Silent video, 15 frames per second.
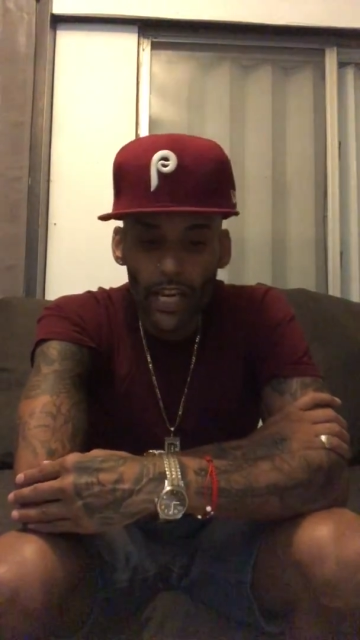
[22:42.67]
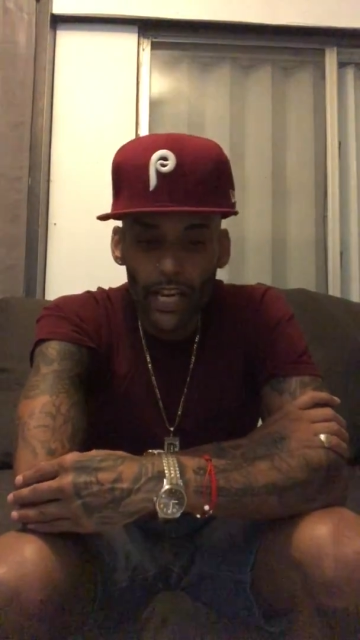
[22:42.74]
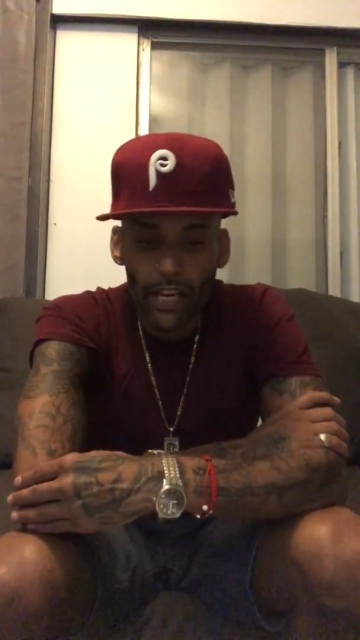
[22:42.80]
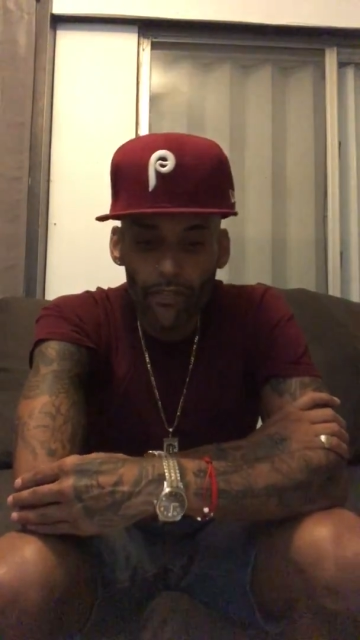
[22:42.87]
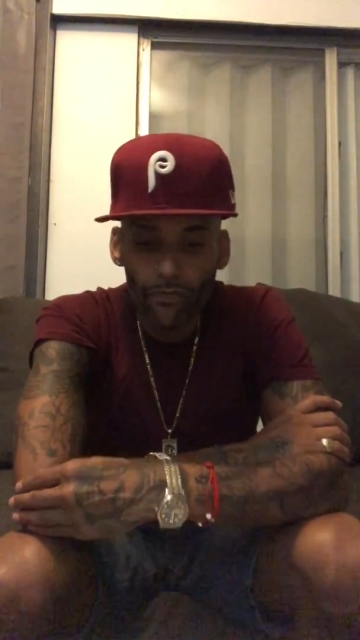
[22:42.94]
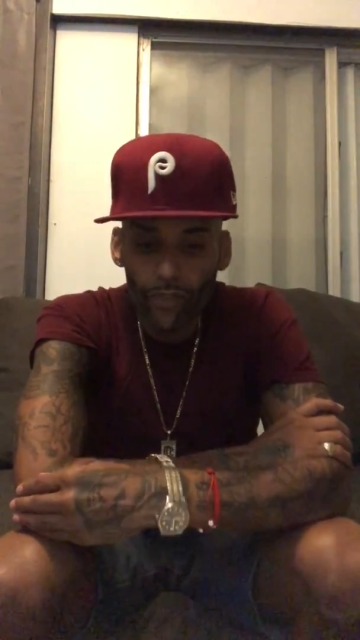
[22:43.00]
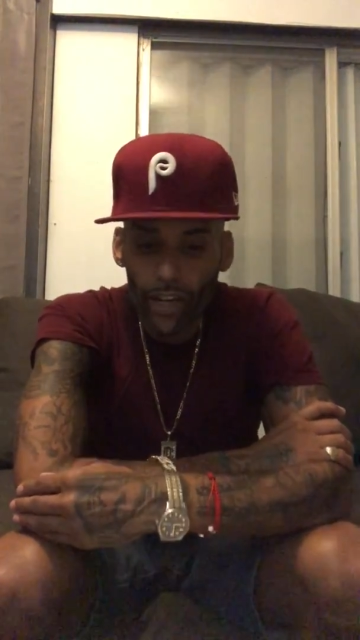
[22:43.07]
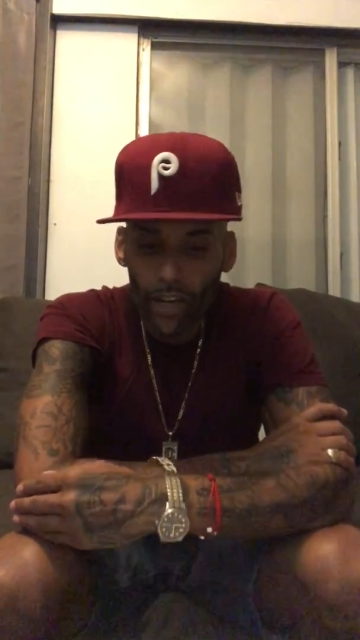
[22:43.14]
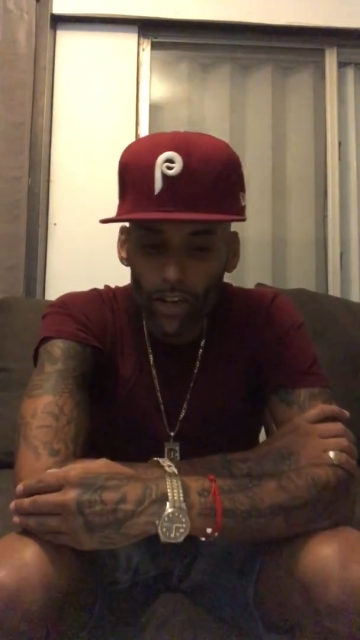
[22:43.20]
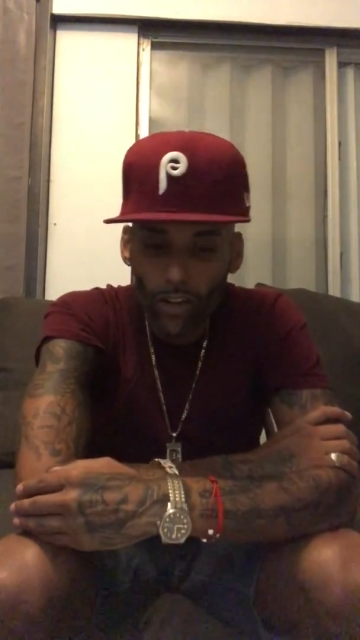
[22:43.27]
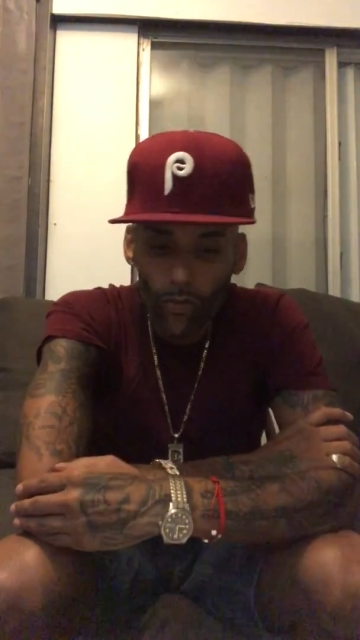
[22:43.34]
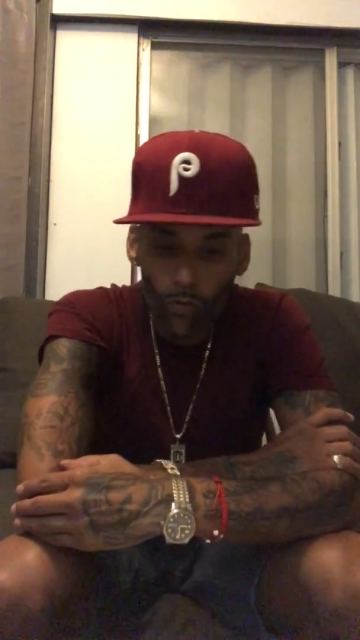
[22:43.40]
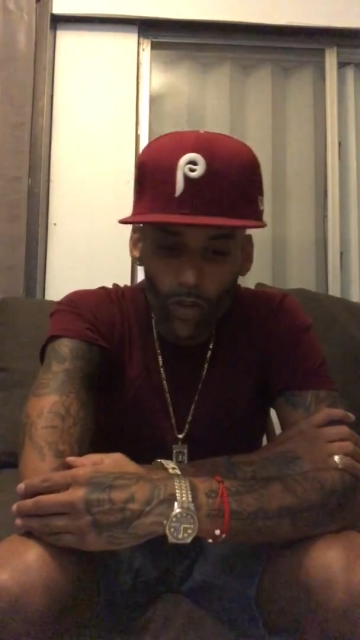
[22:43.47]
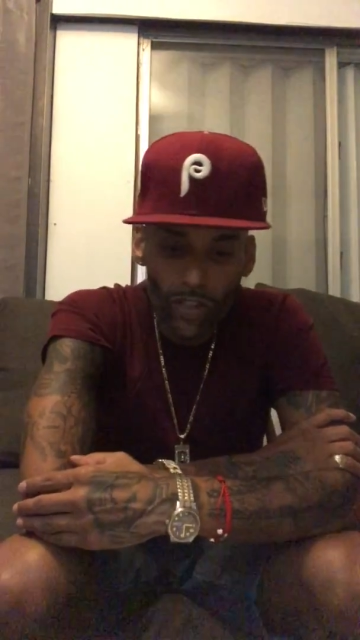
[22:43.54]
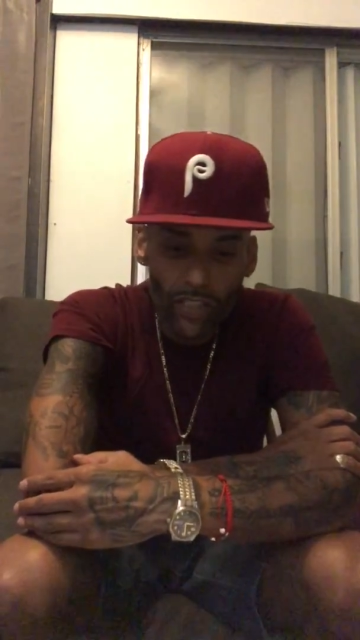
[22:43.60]
if
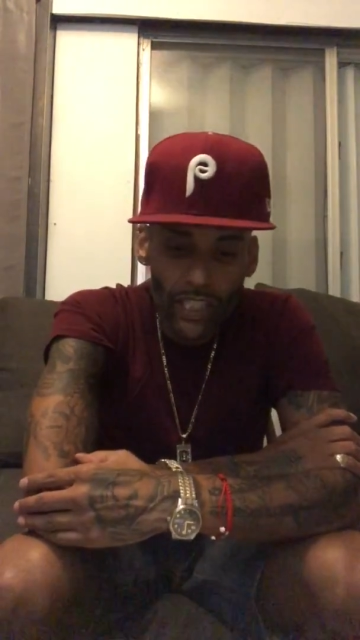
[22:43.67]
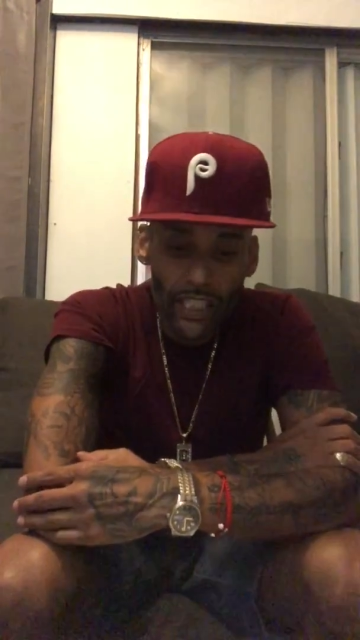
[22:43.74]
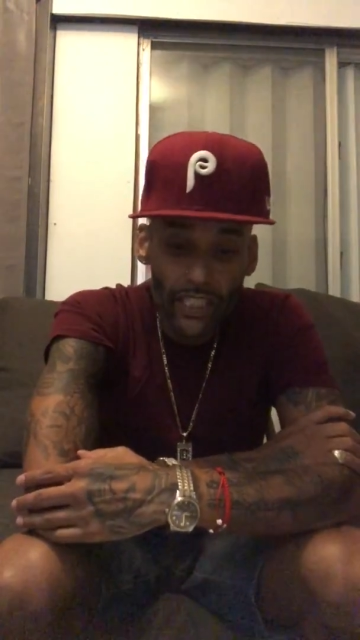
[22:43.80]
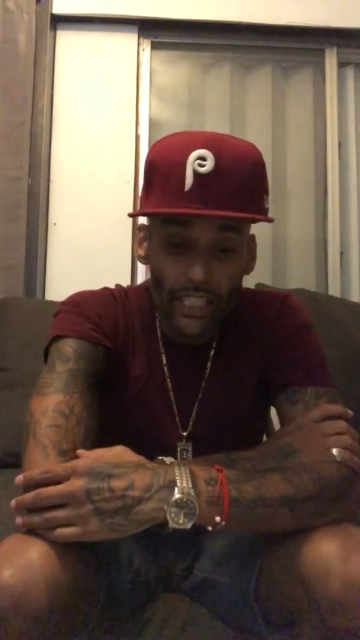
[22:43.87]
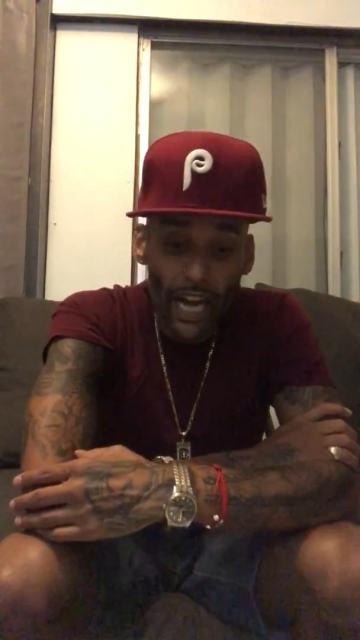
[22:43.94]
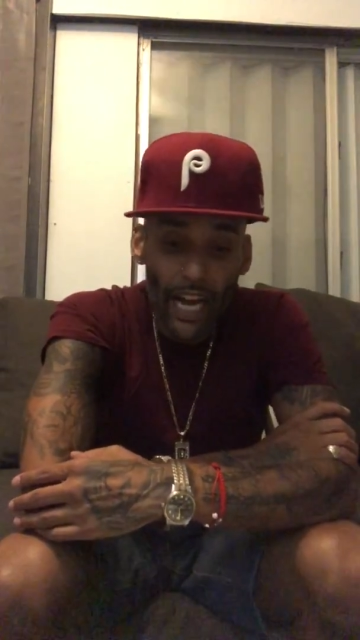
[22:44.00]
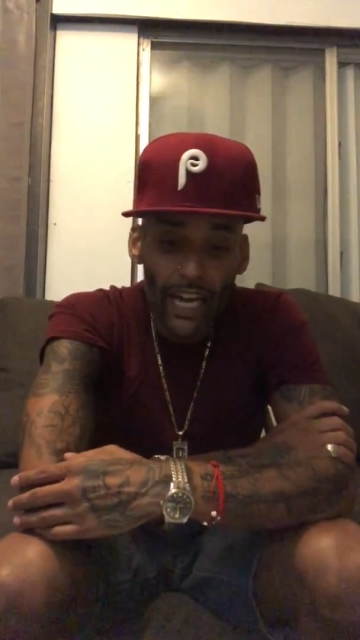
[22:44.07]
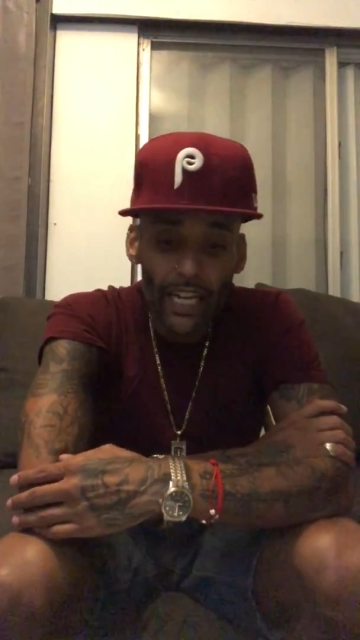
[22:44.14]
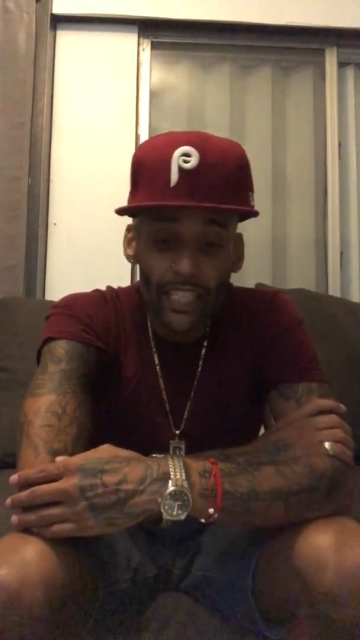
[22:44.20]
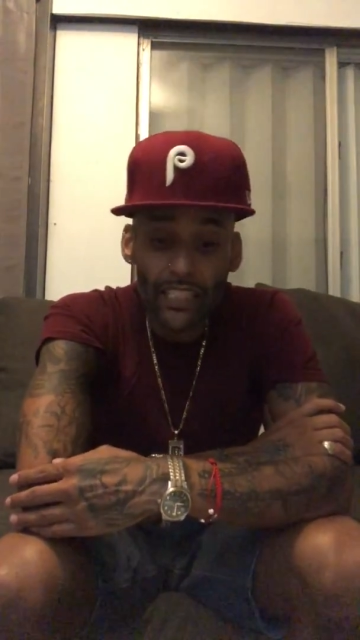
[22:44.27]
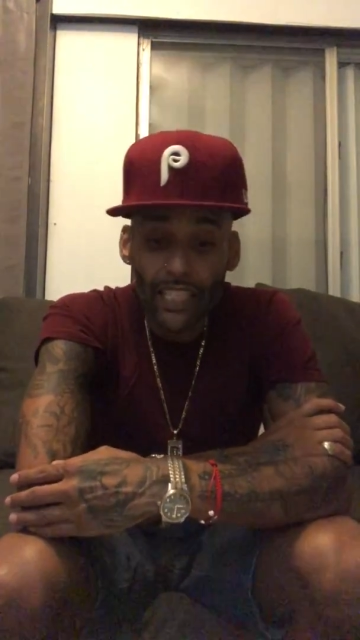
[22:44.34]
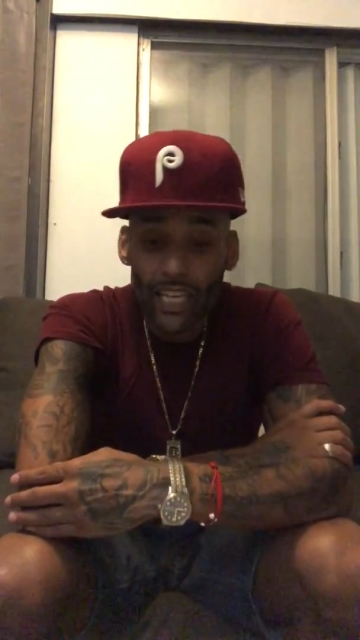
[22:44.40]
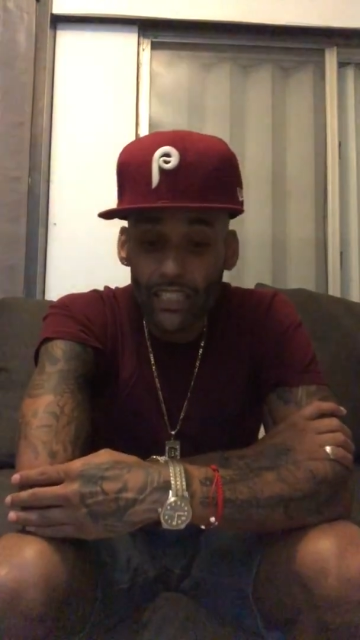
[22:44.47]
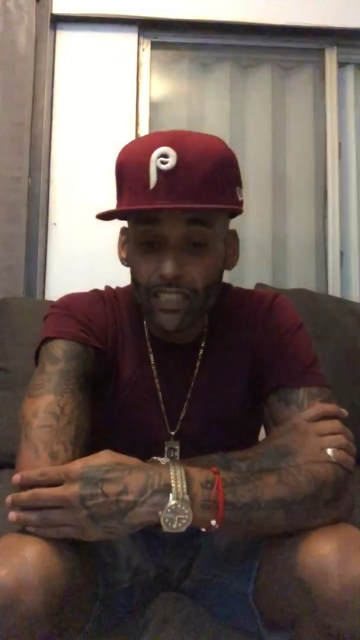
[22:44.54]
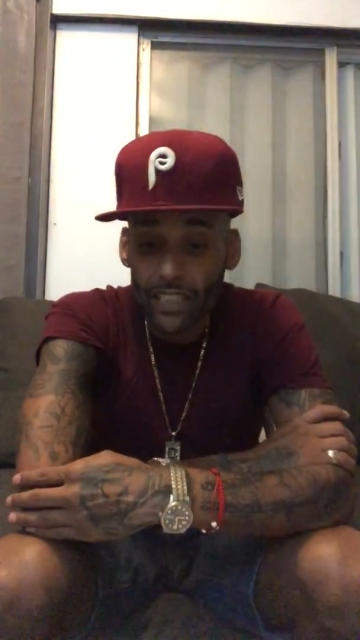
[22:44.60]
there was a diet
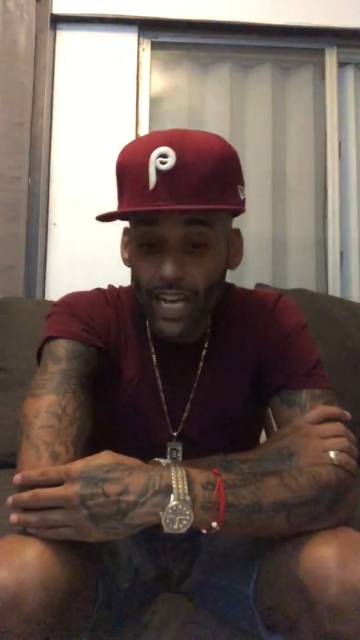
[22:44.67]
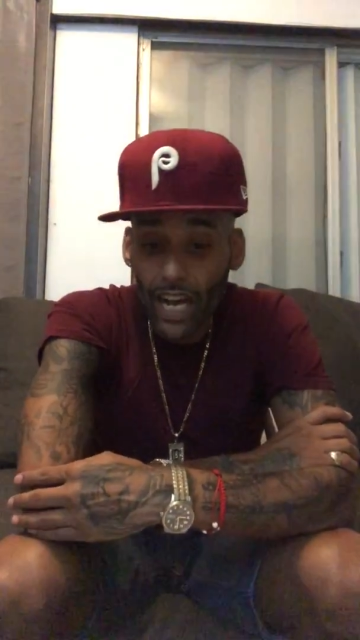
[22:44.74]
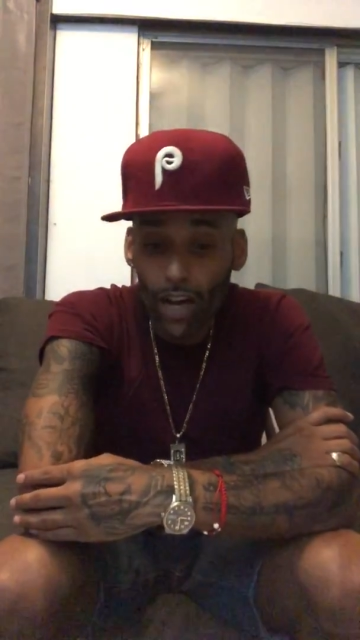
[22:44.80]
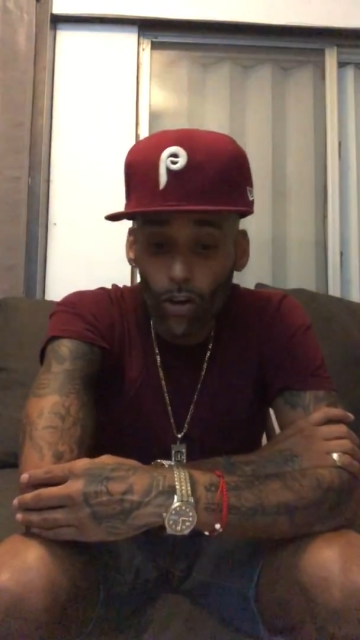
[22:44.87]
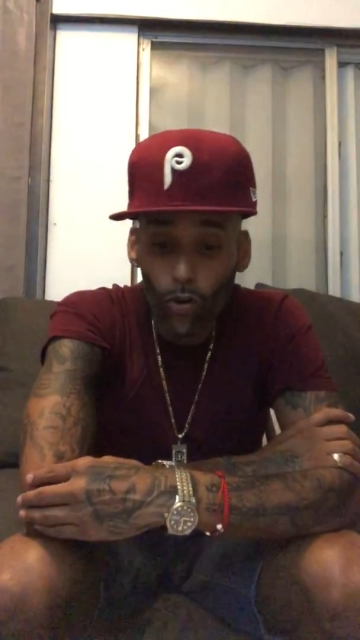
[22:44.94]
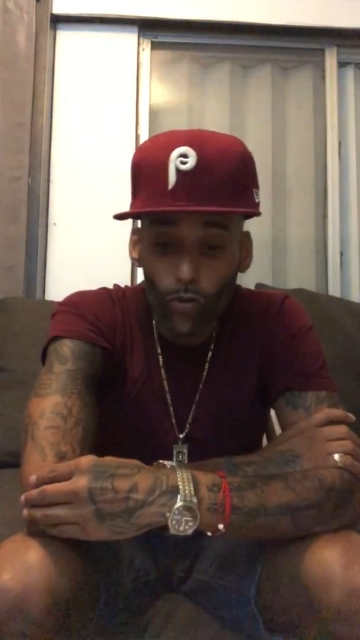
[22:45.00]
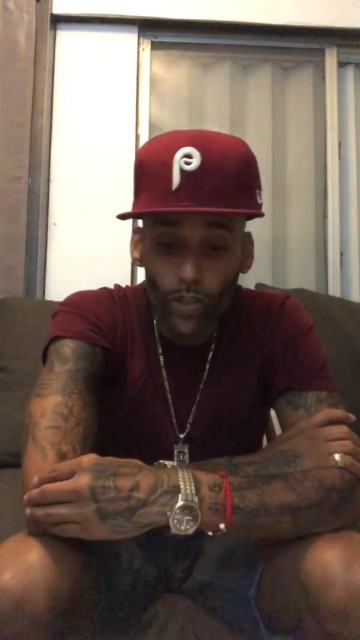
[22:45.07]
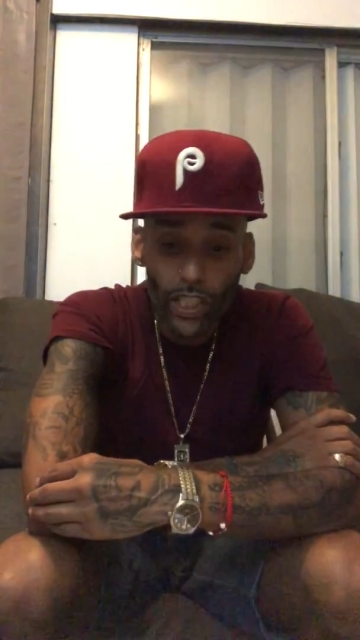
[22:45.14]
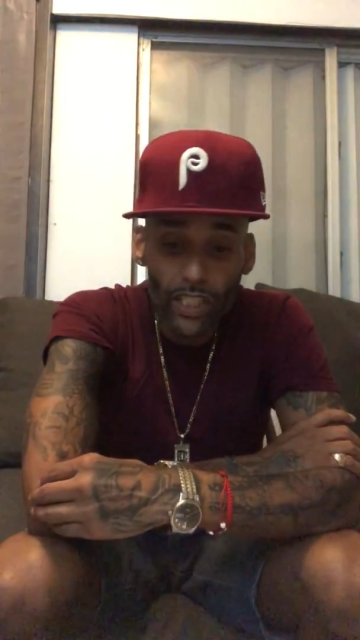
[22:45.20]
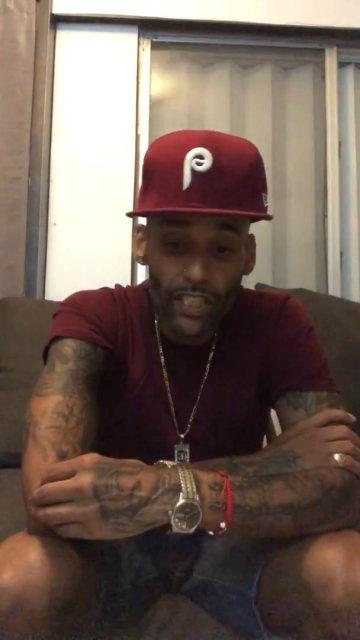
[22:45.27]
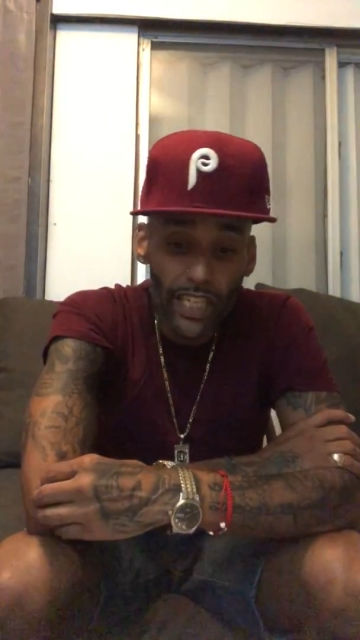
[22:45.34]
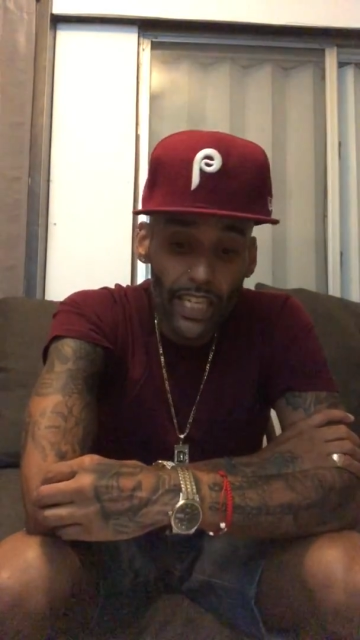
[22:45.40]
that's not only